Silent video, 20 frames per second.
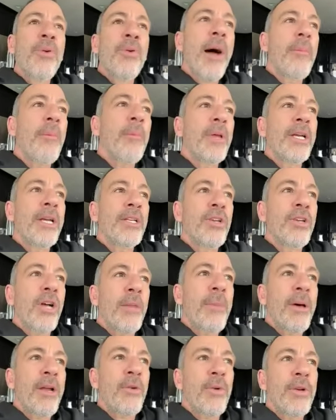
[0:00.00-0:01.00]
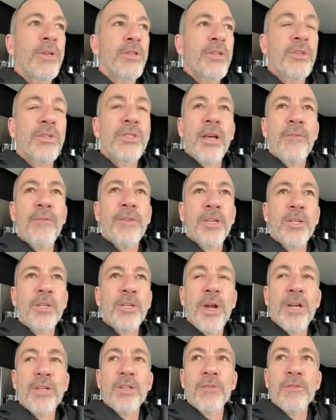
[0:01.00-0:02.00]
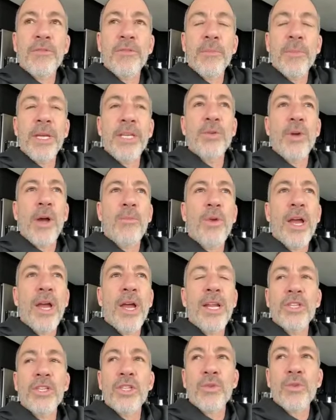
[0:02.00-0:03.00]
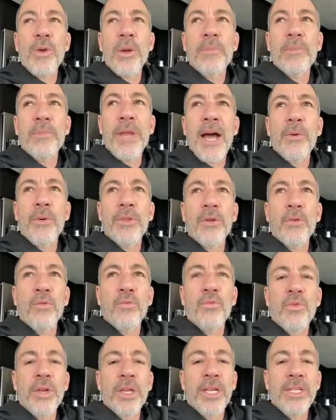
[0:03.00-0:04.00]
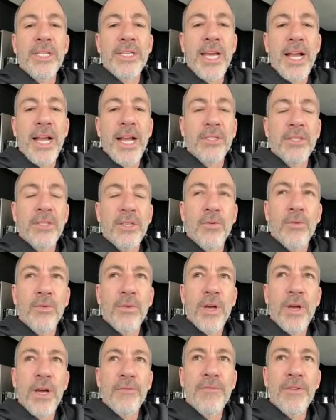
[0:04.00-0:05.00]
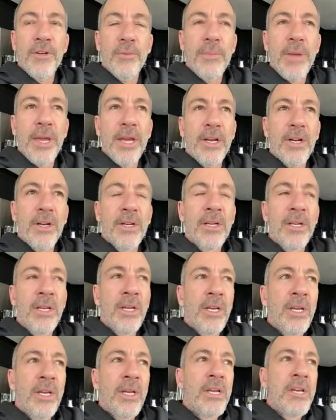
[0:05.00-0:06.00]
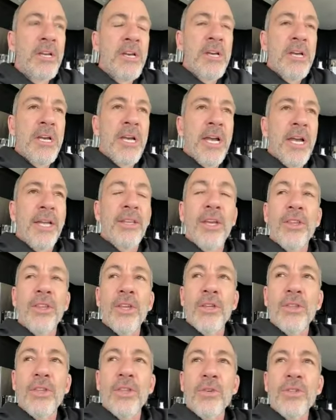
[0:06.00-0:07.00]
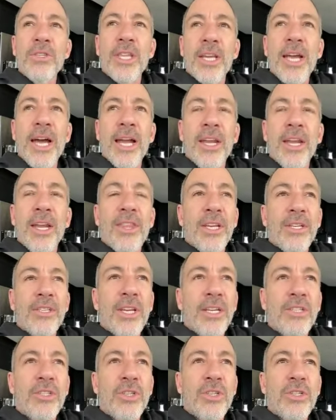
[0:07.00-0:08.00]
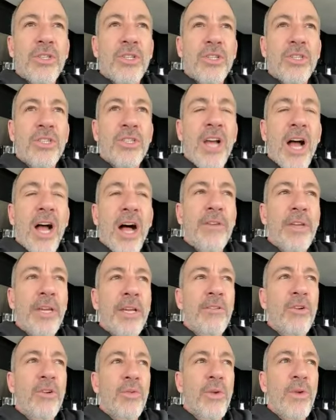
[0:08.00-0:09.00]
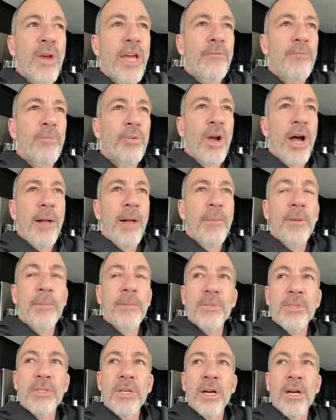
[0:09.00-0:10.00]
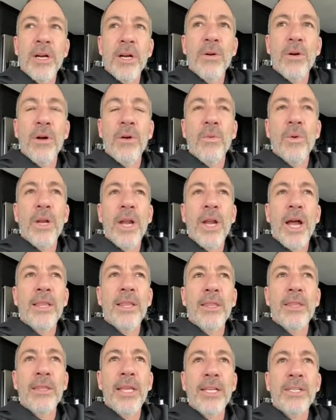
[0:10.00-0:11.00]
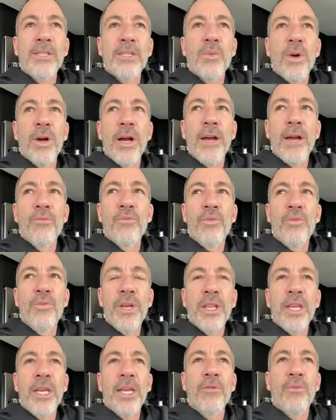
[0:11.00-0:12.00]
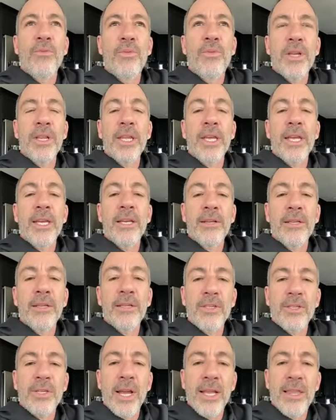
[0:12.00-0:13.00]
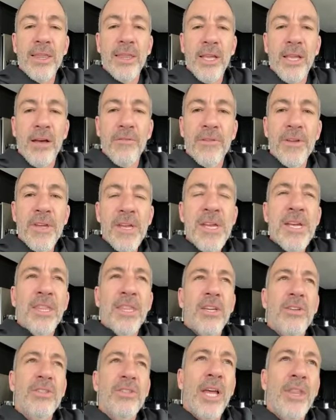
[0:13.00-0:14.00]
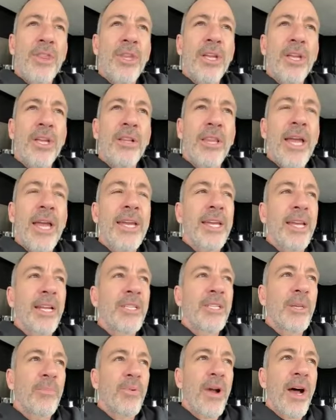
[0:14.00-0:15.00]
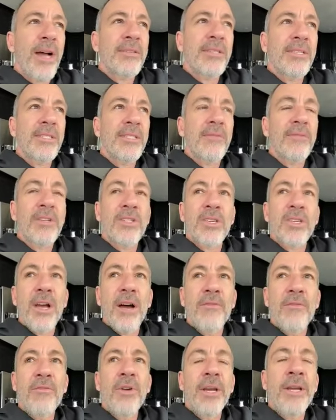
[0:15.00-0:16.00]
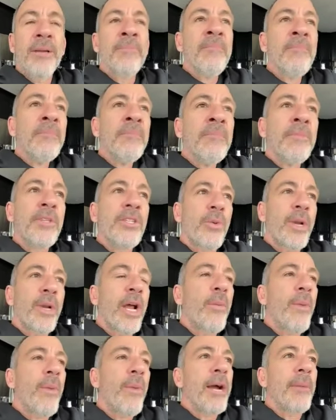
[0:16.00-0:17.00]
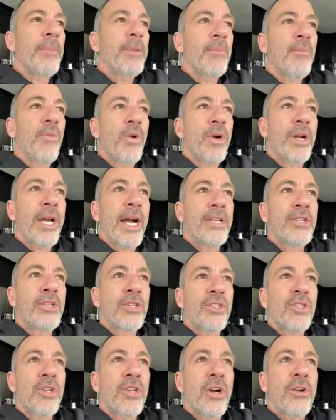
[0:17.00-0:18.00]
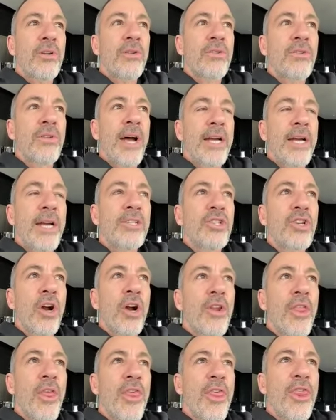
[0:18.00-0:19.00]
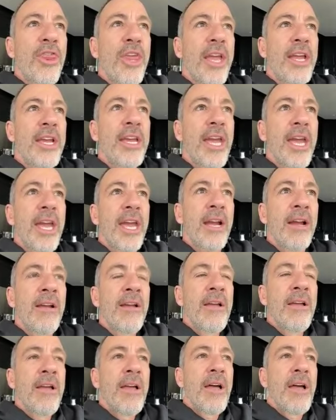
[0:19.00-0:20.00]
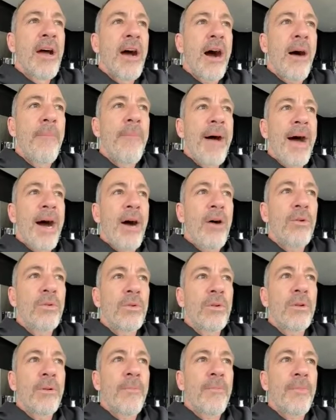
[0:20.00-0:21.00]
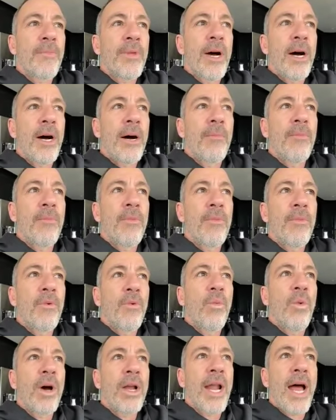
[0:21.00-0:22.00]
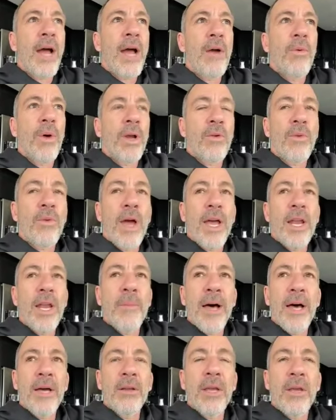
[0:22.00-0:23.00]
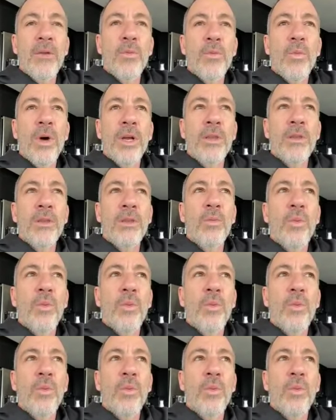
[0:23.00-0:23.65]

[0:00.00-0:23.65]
Probably. It's all about original self expression for me. So I'm writing a script now with a really talented uh, filmmaker and th- those are the kind of things like just, just solving creative problems are, are what i that's where i really really just i love there's nothing like it it's a process of discovery so when i wake up in the morning i just start i start thinking about um, what i want to write about and what